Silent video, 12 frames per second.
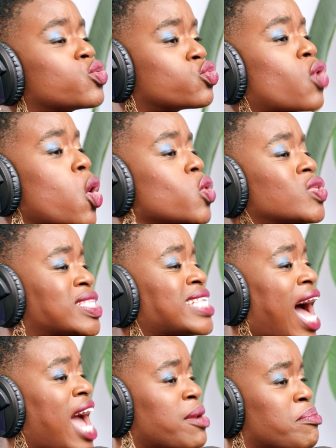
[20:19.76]

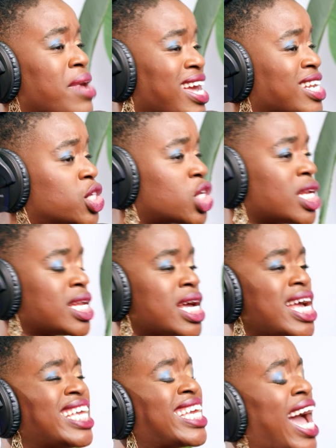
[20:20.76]
roadside mansion
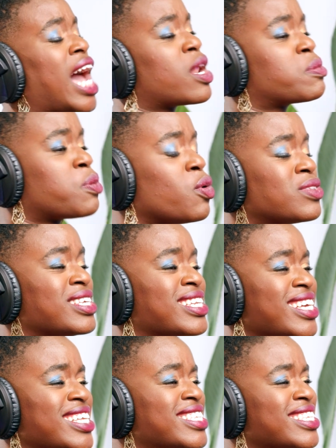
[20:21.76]
catapulted
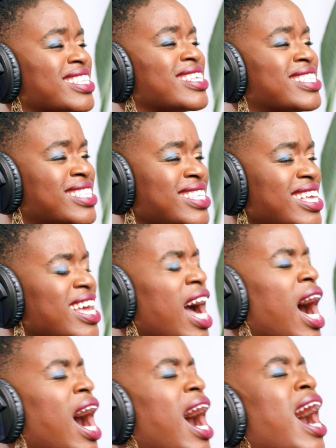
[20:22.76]
into the sea,
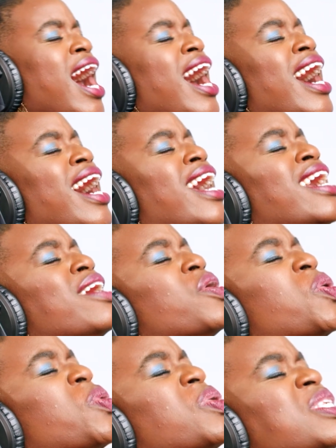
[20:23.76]
I
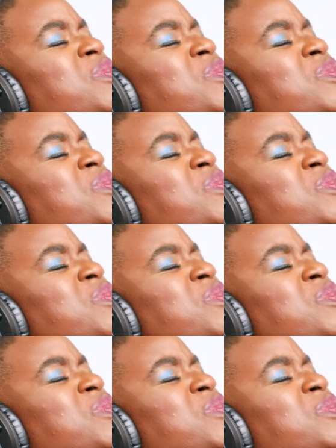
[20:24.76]
was